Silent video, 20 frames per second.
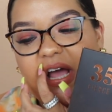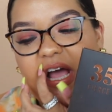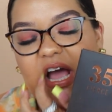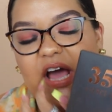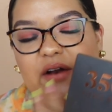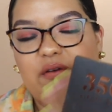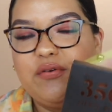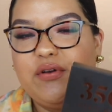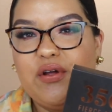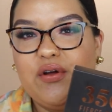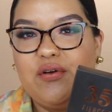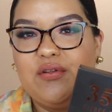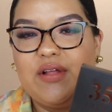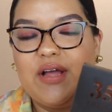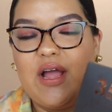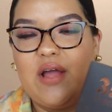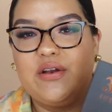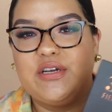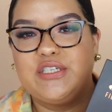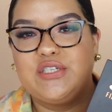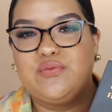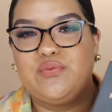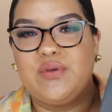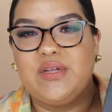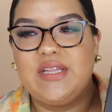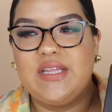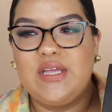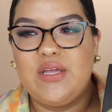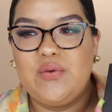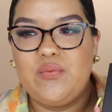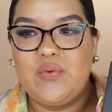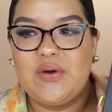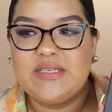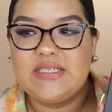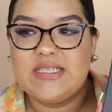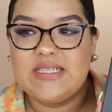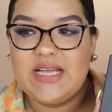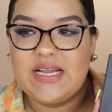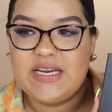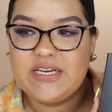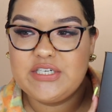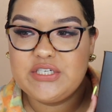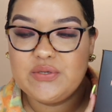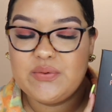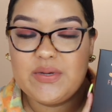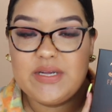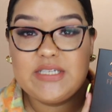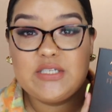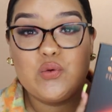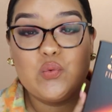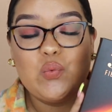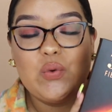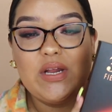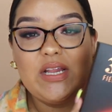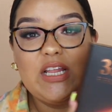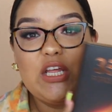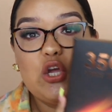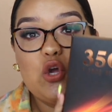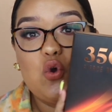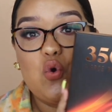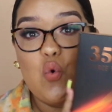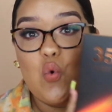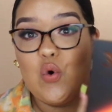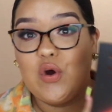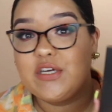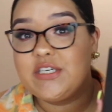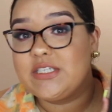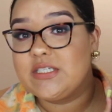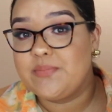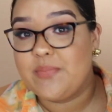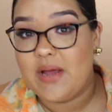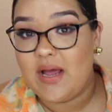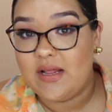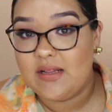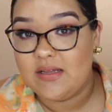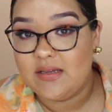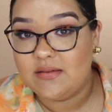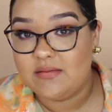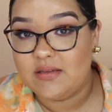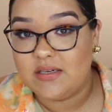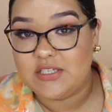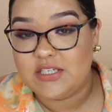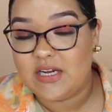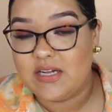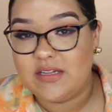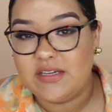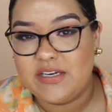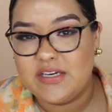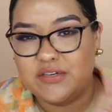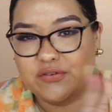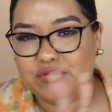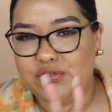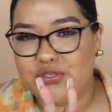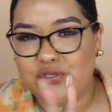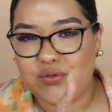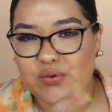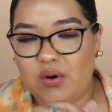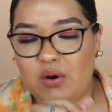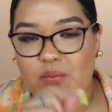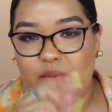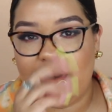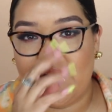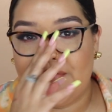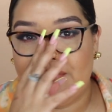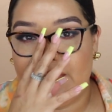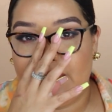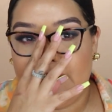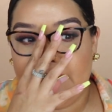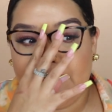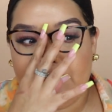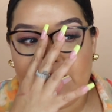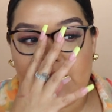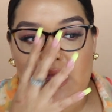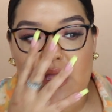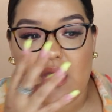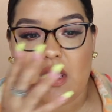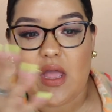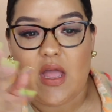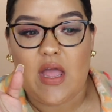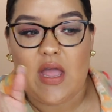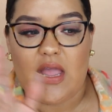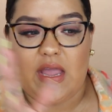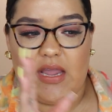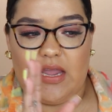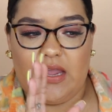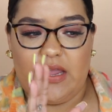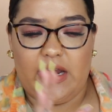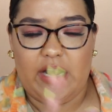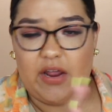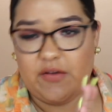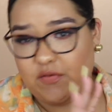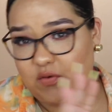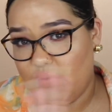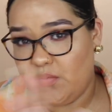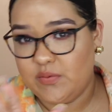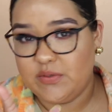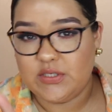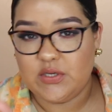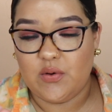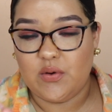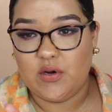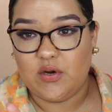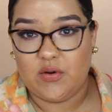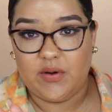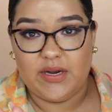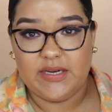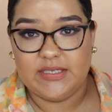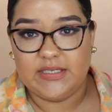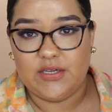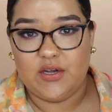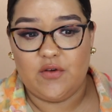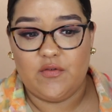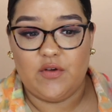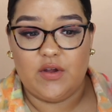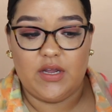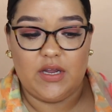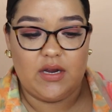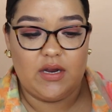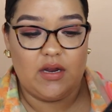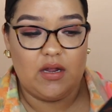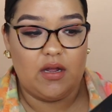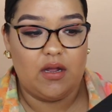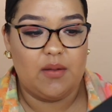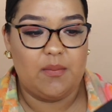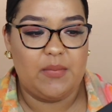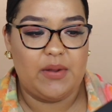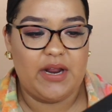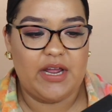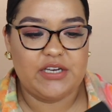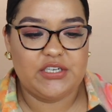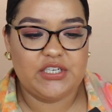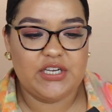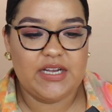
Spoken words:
I don't know, like I just really wasn't that into it. It's a really gorgeous palette, the Jaclyn Hill 2 or whatever, and everyone was going crazy over it. But I